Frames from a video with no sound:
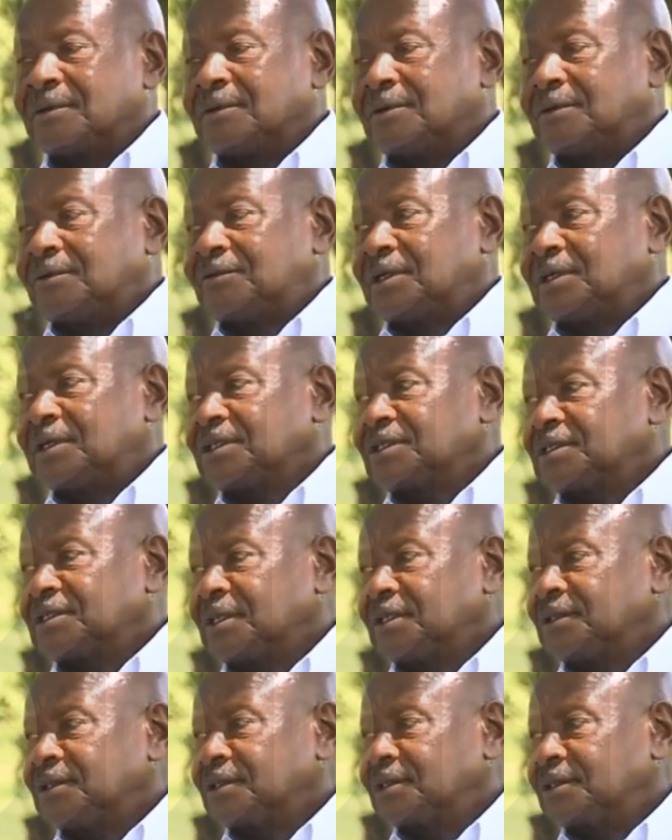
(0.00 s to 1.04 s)
of
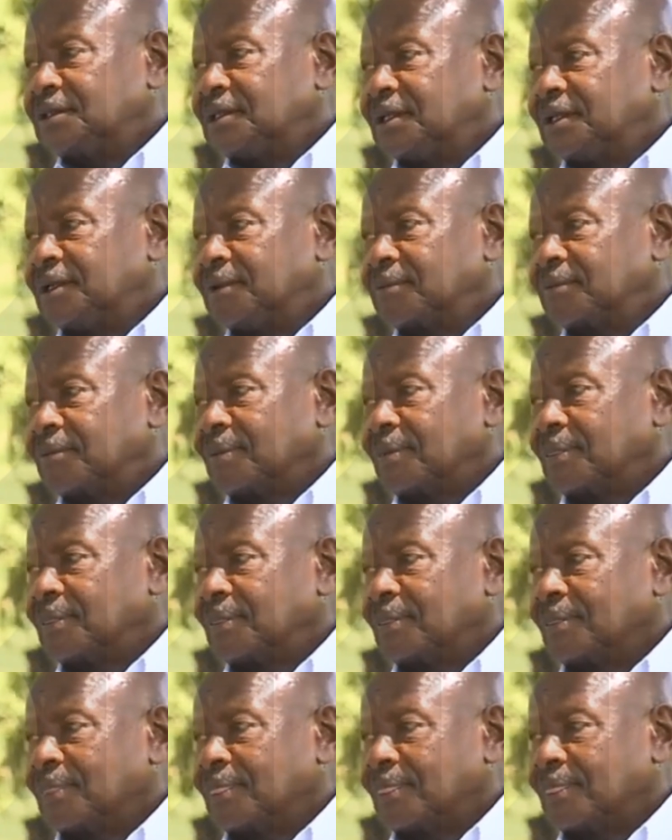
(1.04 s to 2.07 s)
understanding
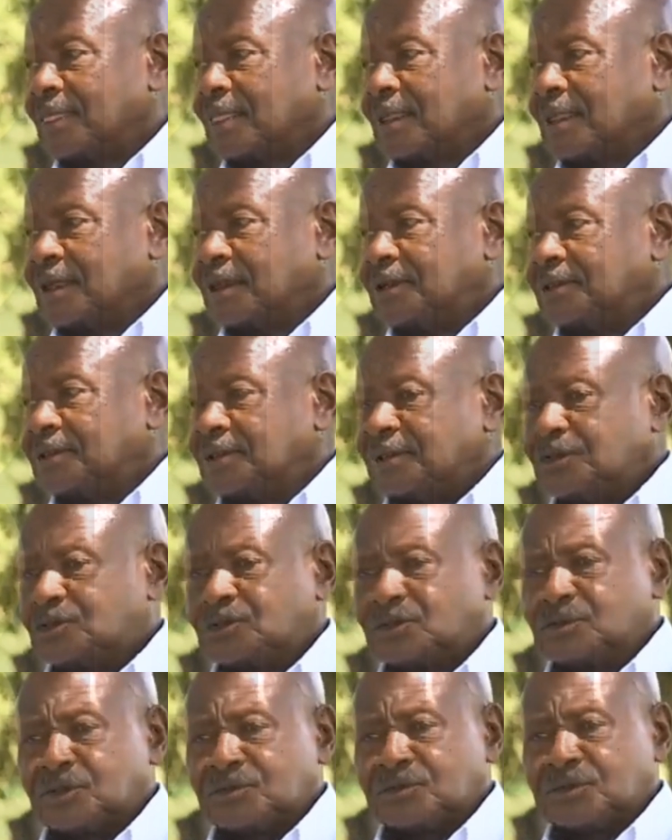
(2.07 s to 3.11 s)
the
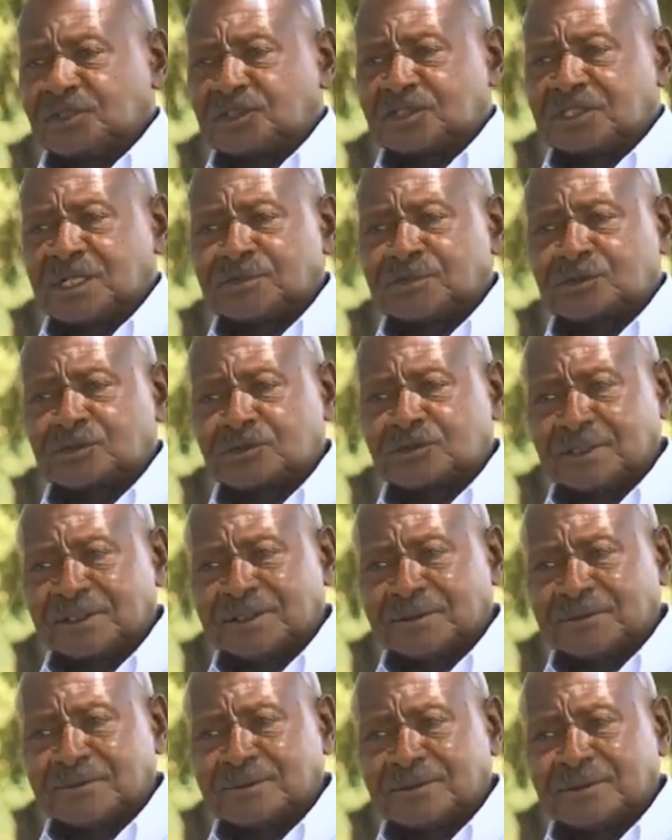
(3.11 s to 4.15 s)
issues of his
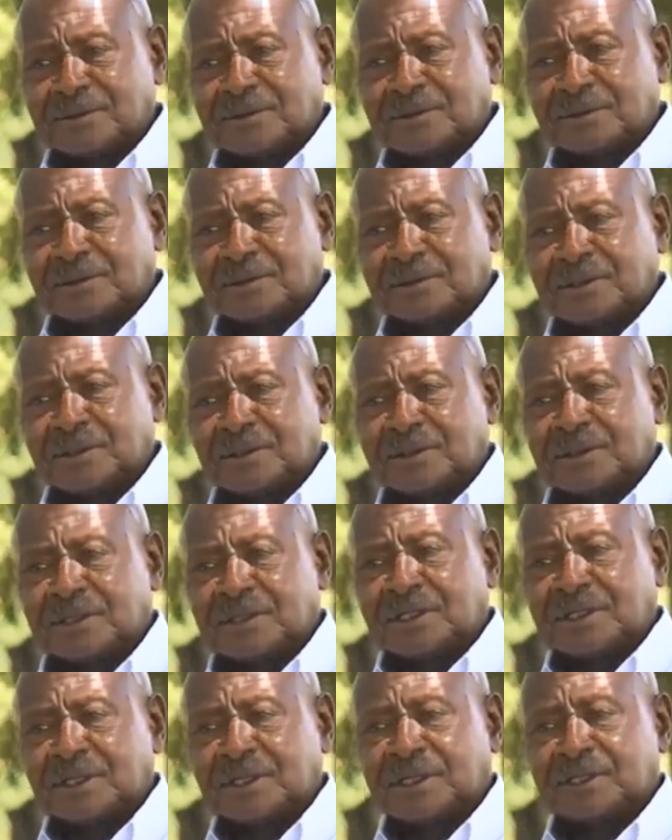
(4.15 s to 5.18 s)
substratum
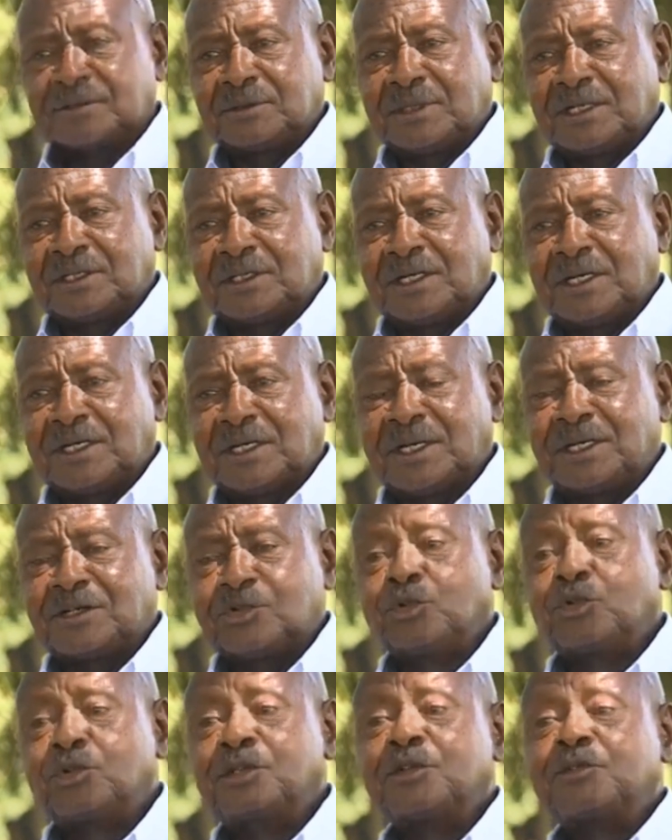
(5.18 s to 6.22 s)
and
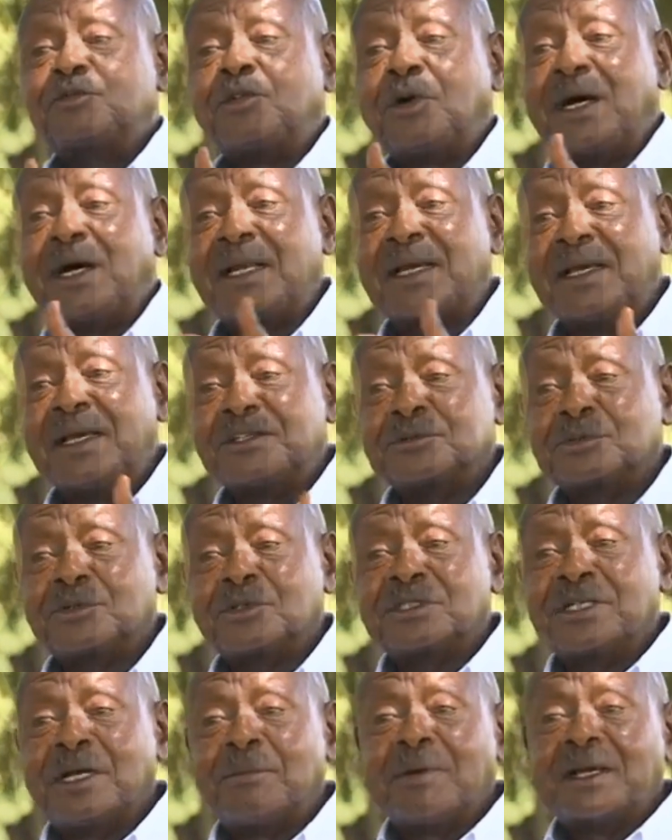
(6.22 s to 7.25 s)
looking for allies,
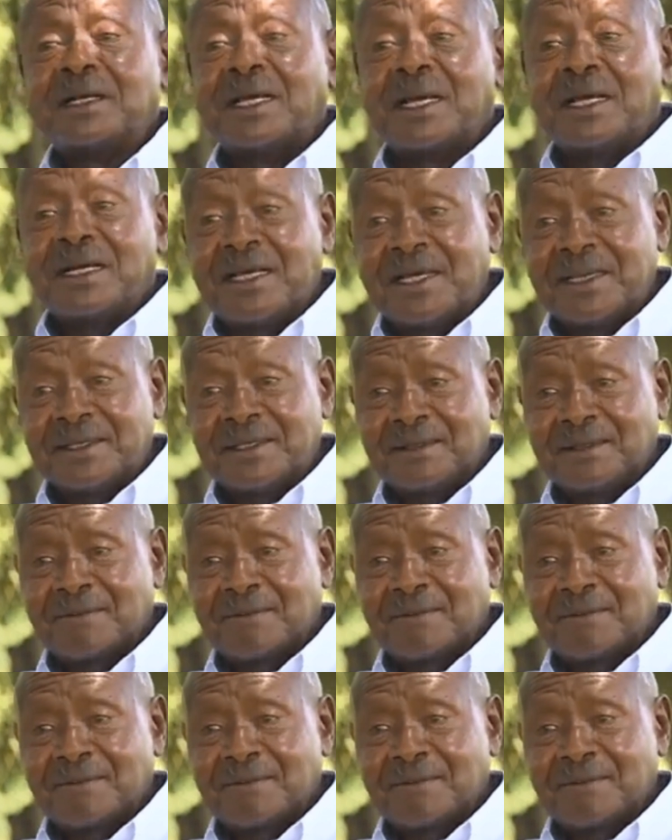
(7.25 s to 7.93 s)
because I'm an ally